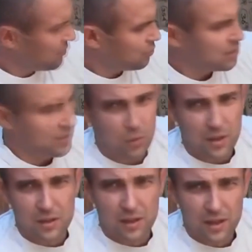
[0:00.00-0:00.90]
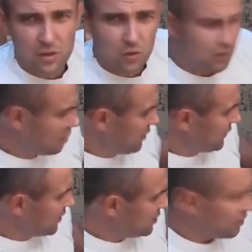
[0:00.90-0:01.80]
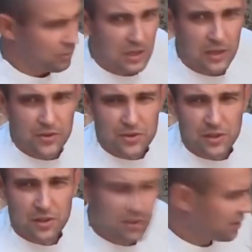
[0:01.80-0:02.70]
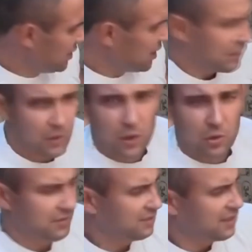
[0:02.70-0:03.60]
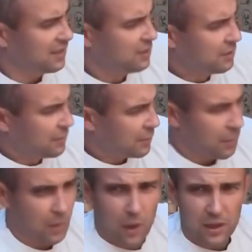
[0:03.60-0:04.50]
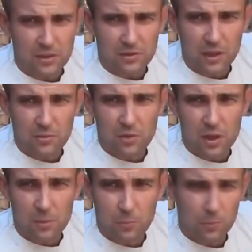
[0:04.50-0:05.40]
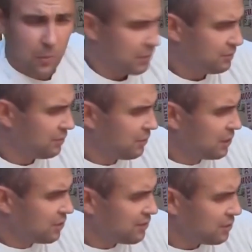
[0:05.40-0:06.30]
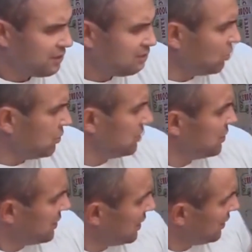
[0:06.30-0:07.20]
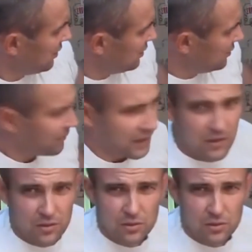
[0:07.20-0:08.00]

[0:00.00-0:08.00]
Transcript: has a direct connection to one filling well and to the second, and at the same time, when we pour the resin or solution,